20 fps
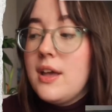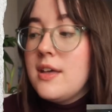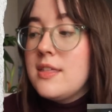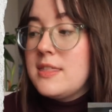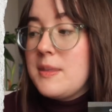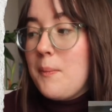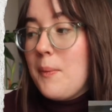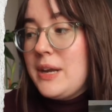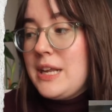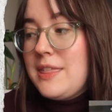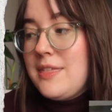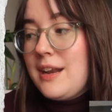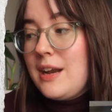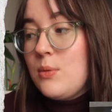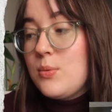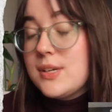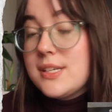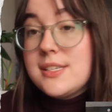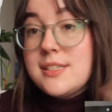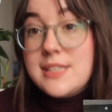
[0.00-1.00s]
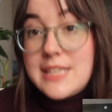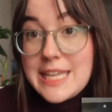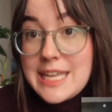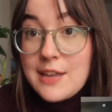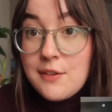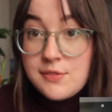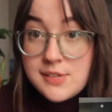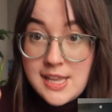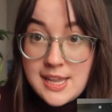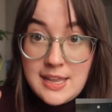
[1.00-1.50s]
the money that I
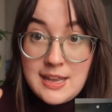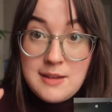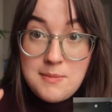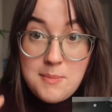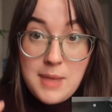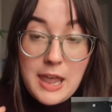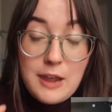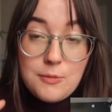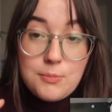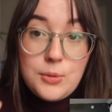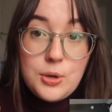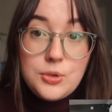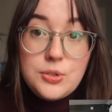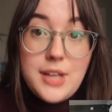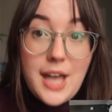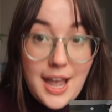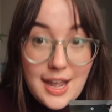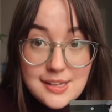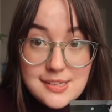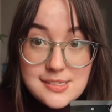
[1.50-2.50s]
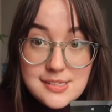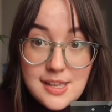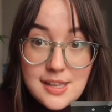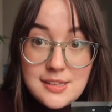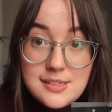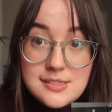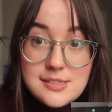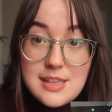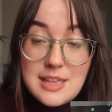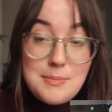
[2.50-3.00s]
received in May from Google
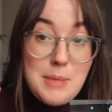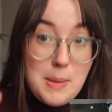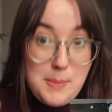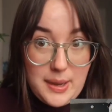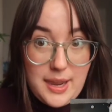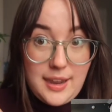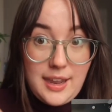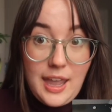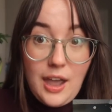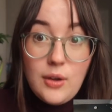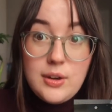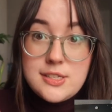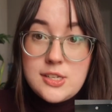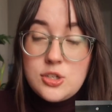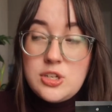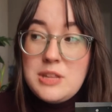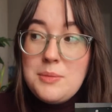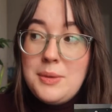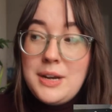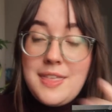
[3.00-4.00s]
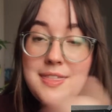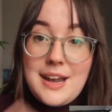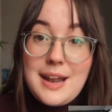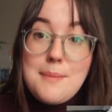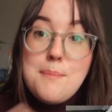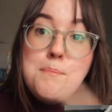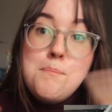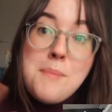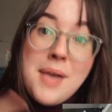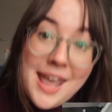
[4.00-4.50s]
AdSense in my bank account is actually the money that I
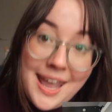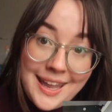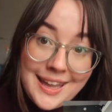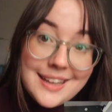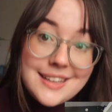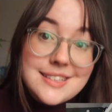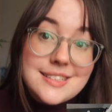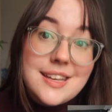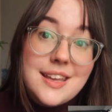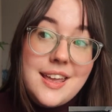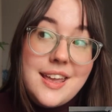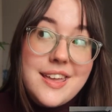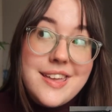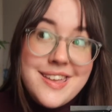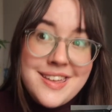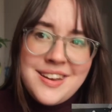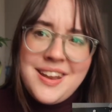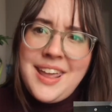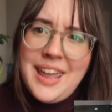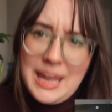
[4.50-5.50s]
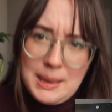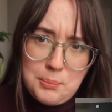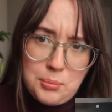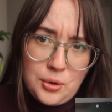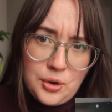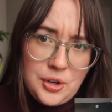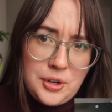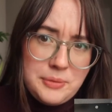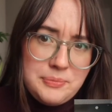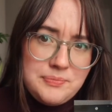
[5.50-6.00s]
made in
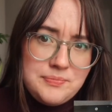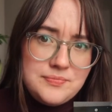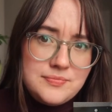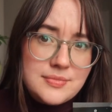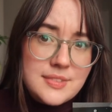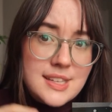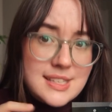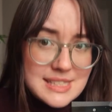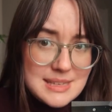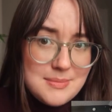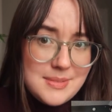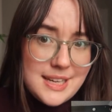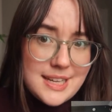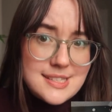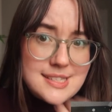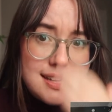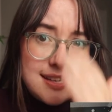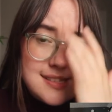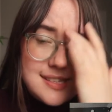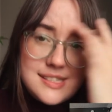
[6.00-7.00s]
April. And so that makes sense.